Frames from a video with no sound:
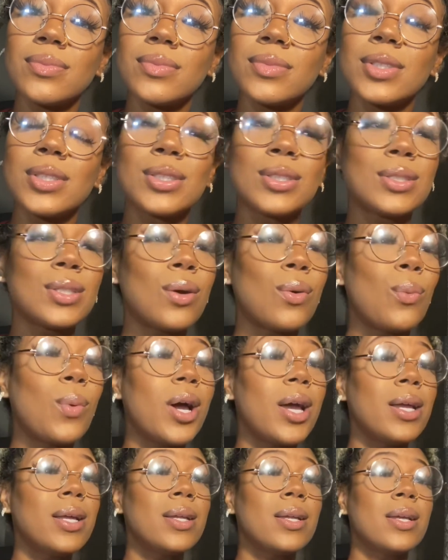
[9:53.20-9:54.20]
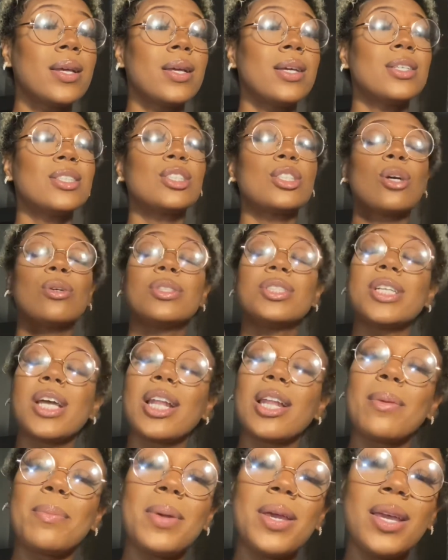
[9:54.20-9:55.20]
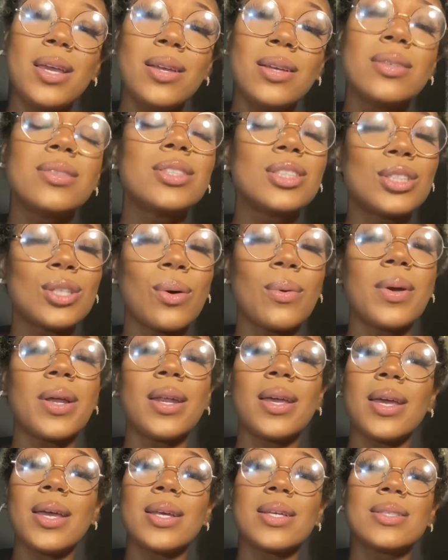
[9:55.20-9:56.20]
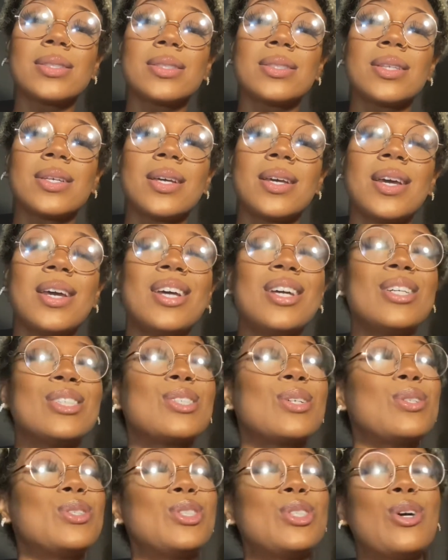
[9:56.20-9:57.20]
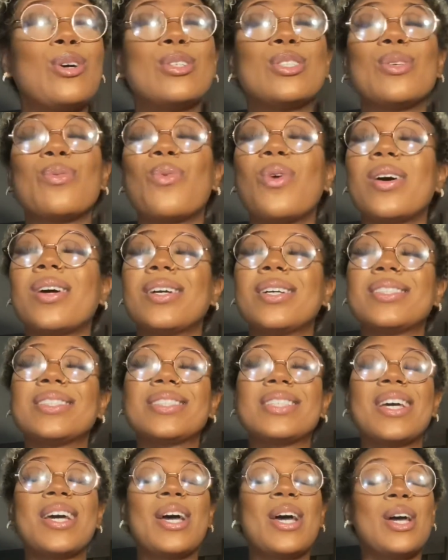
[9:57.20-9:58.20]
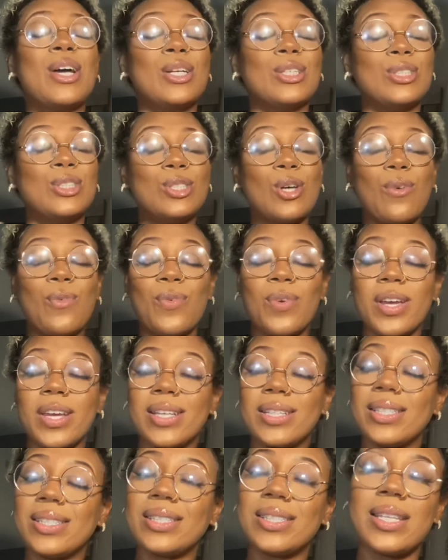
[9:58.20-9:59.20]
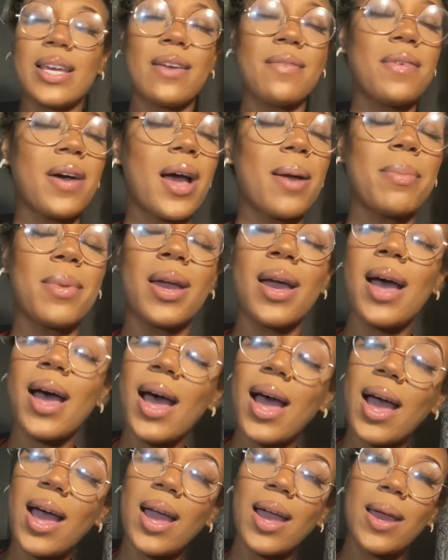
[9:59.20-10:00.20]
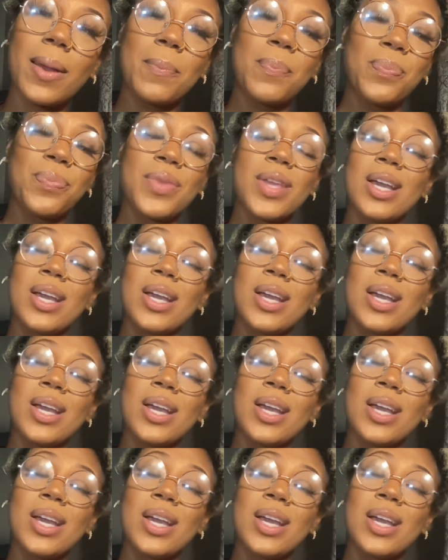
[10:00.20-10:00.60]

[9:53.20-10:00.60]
So what? So shall it be, so it is. So chosen ones, don't forget to stay vibing high.